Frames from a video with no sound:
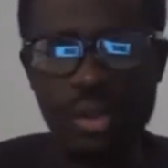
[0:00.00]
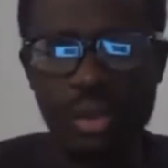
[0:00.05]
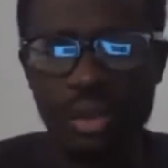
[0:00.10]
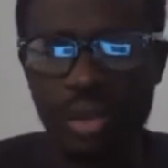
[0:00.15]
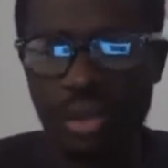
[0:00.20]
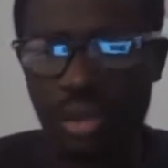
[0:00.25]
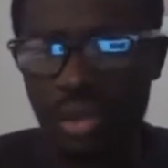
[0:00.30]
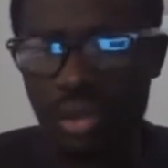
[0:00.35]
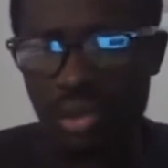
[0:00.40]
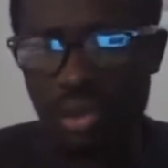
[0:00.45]

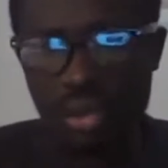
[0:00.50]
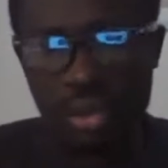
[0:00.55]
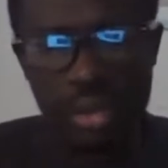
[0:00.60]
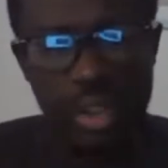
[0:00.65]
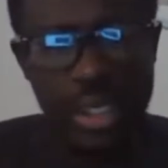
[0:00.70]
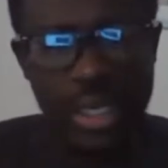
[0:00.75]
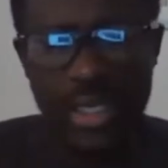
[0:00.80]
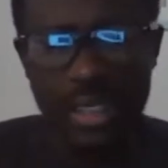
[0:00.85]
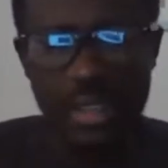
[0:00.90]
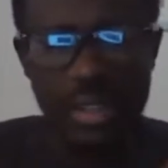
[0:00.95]
Oh,
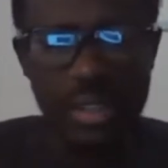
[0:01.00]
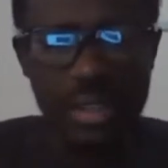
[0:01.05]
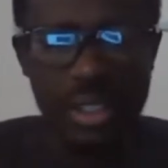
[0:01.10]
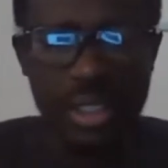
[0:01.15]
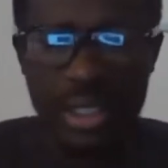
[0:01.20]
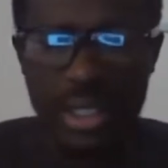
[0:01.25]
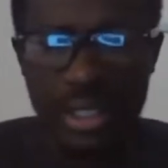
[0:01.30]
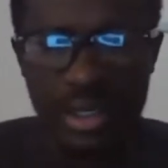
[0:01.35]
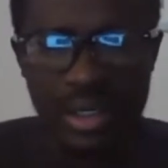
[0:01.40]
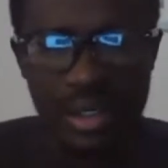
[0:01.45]
you like the
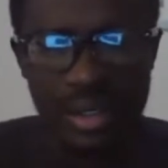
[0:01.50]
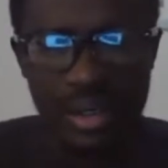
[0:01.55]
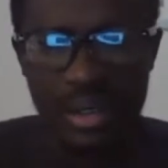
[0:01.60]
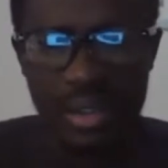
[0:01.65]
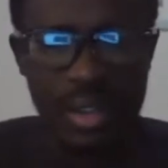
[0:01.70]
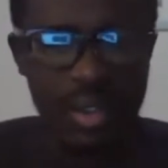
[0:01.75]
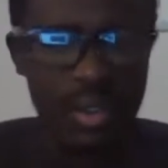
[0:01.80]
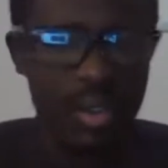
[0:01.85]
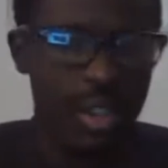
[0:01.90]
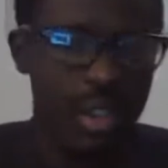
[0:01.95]
oil and gas
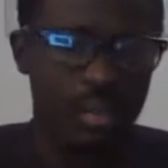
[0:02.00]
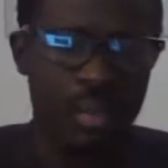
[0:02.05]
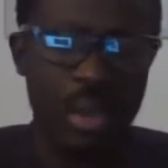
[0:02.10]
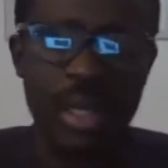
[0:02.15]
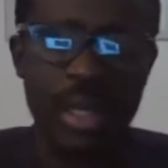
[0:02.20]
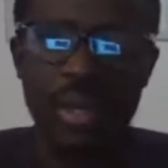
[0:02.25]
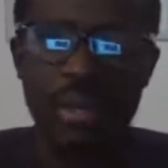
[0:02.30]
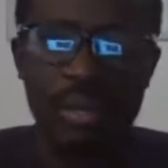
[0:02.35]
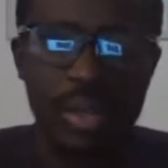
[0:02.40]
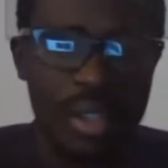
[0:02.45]
industry. Okay,
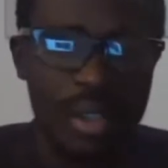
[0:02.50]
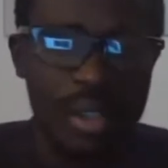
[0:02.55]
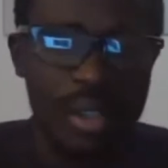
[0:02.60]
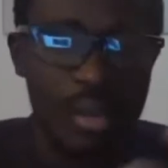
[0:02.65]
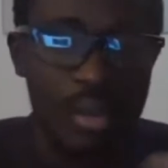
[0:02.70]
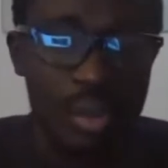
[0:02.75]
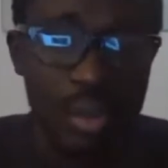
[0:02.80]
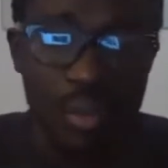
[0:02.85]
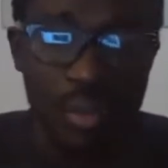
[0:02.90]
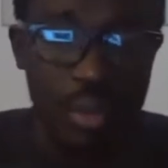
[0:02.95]
why not begin
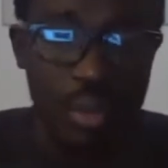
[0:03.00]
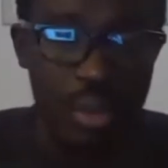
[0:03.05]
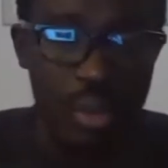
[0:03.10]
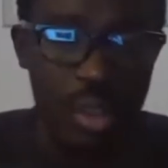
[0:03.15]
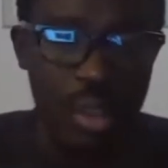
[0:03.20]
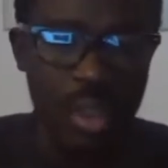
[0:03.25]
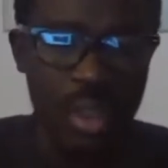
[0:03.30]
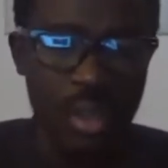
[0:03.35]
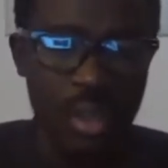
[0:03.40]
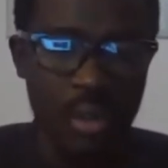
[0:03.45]
to look
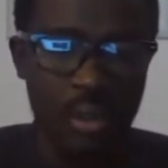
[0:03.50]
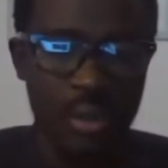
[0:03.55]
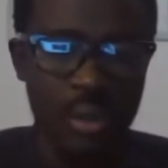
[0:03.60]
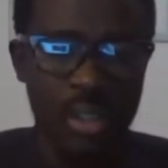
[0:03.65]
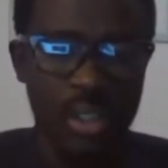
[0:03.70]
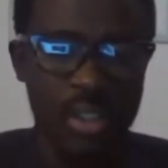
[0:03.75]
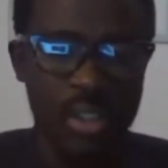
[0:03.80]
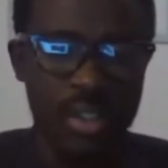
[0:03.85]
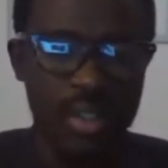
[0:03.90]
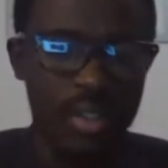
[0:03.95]
for
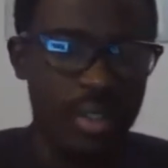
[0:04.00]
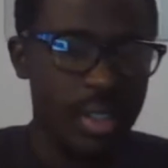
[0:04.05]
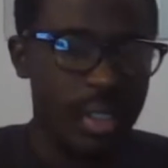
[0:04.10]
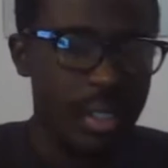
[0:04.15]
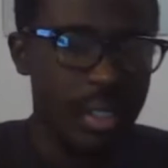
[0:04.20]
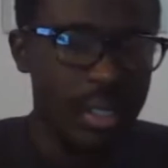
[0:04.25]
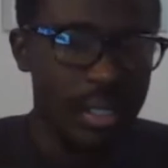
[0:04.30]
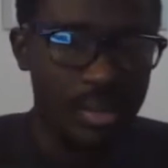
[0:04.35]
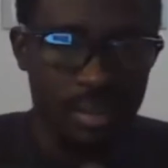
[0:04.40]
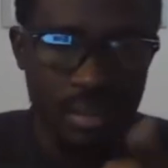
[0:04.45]
connections
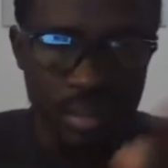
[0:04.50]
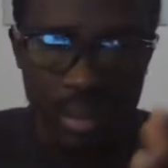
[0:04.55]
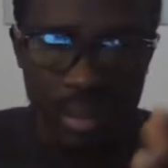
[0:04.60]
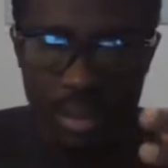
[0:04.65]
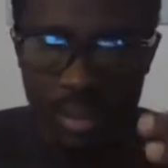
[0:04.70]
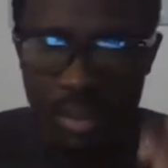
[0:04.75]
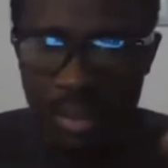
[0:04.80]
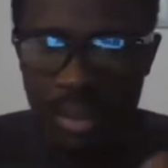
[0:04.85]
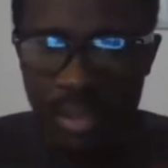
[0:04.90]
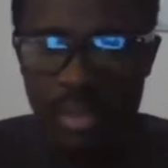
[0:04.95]
there,
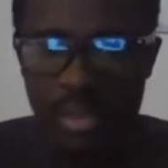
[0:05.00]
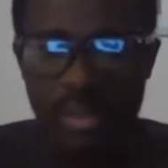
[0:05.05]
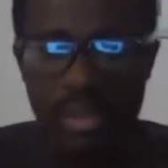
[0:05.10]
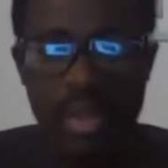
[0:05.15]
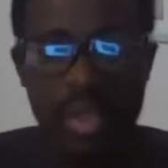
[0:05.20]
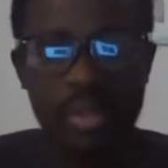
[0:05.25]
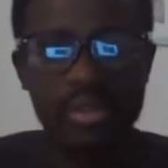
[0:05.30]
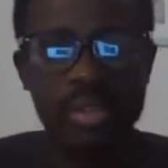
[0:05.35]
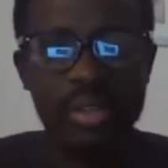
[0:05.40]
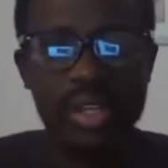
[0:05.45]

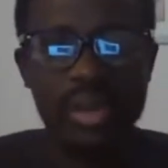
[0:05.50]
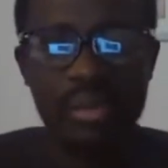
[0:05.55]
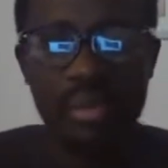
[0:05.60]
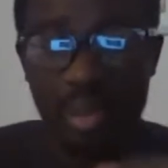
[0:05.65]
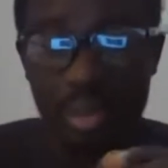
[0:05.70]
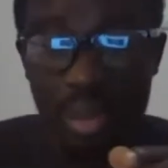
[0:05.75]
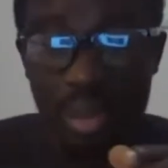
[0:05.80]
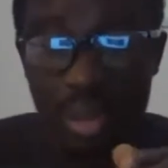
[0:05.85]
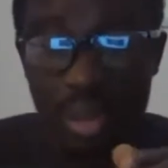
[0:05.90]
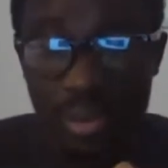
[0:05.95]
interact with them
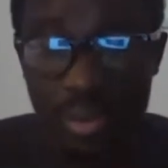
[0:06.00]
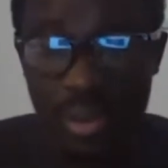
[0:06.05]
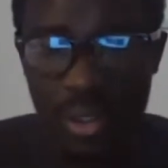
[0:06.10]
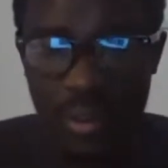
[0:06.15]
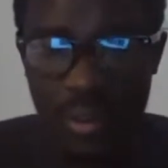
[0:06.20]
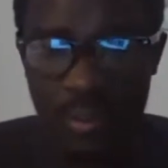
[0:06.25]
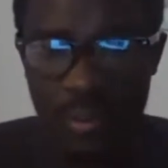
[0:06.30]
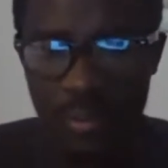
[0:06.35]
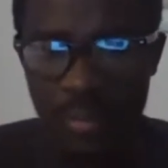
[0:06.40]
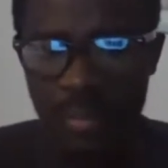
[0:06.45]

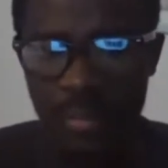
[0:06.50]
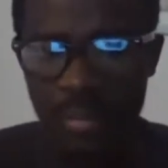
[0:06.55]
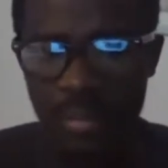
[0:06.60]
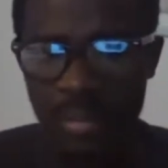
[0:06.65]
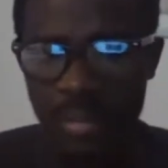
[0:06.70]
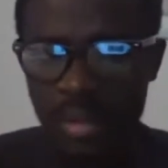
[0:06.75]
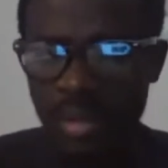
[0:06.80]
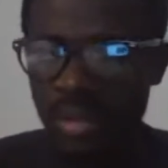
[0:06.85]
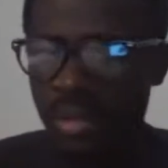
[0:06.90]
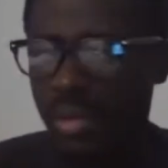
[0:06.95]
purposefully?
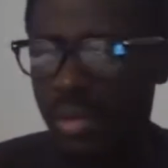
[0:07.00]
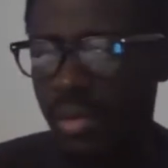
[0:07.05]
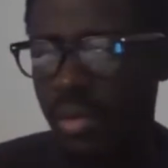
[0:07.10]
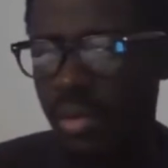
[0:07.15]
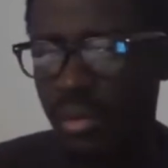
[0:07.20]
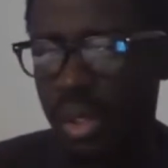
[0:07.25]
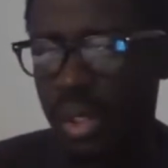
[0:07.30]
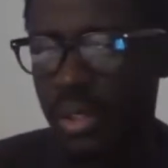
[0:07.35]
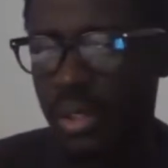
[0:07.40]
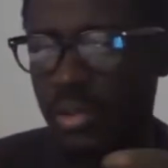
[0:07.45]

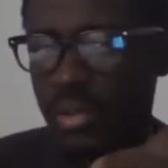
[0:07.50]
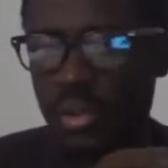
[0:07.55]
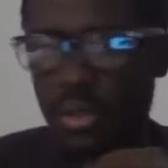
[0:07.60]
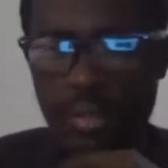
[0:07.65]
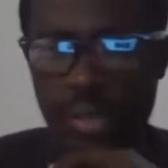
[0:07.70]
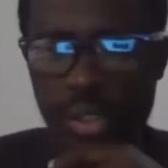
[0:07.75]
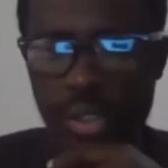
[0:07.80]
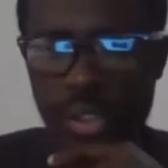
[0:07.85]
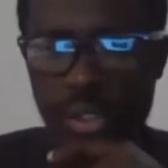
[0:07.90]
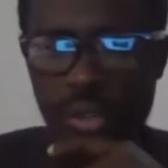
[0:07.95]
Why don't
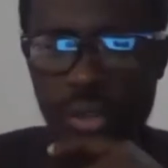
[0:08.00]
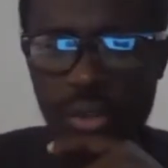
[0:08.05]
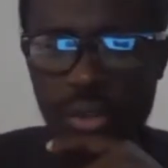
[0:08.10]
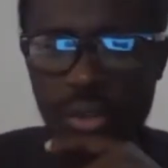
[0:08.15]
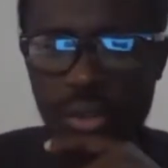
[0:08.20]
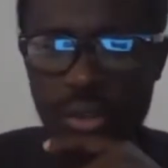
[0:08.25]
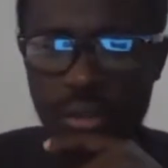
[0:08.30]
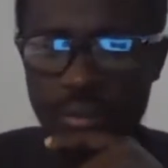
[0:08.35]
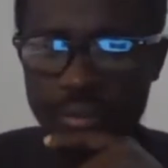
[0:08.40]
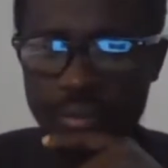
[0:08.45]
you begin
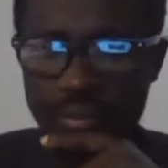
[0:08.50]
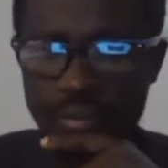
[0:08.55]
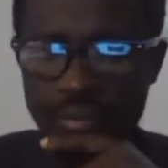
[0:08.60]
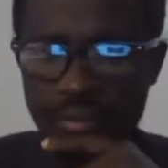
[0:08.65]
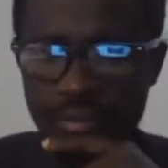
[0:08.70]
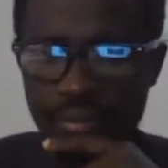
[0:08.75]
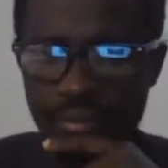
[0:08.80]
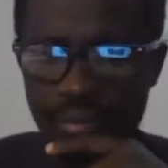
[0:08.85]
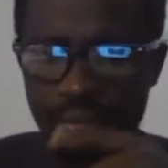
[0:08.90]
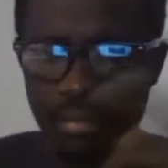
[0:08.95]
to
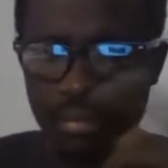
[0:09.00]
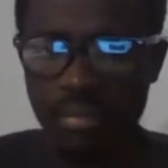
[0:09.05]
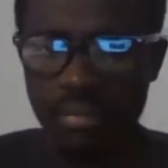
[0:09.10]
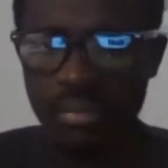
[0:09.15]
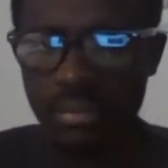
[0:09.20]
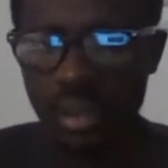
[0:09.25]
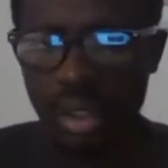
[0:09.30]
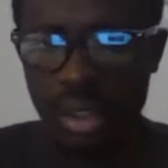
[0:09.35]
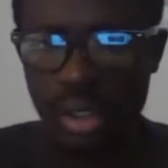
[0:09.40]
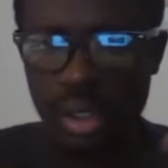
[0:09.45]

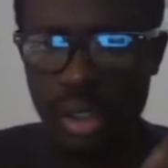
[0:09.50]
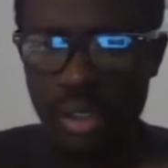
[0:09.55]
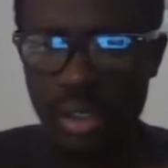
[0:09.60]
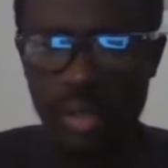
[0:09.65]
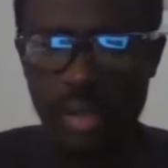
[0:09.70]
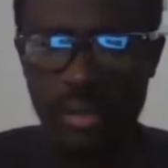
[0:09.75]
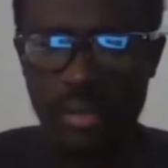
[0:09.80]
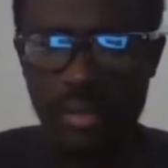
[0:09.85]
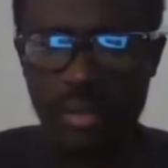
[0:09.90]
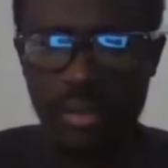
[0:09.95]

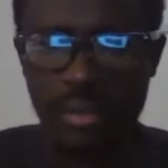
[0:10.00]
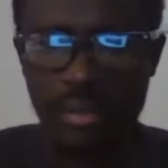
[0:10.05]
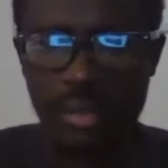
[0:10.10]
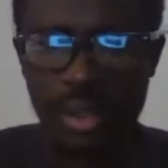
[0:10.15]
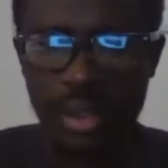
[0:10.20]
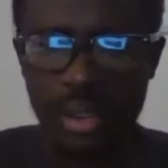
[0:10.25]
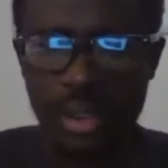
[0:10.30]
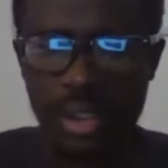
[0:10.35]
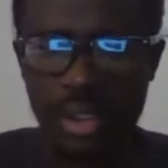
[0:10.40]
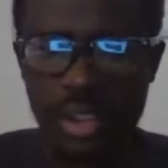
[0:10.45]
um,
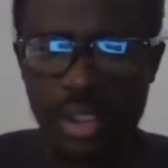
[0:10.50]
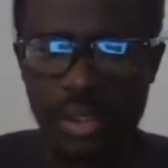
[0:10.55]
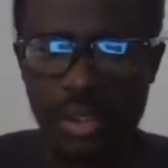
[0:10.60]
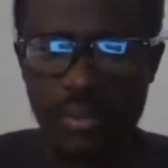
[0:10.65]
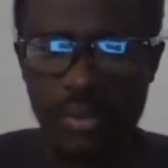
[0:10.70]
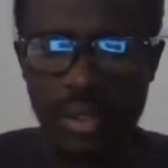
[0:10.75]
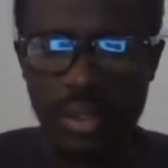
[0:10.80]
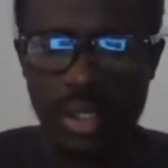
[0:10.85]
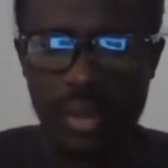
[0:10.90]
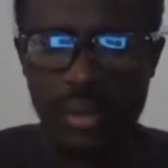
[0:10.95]

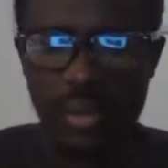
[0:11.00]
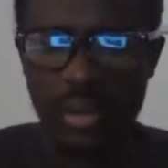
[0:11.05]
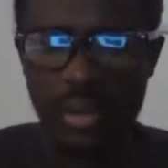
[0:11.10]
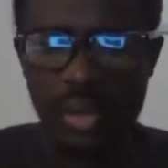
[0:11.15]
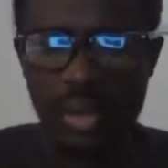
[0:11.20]
check for them?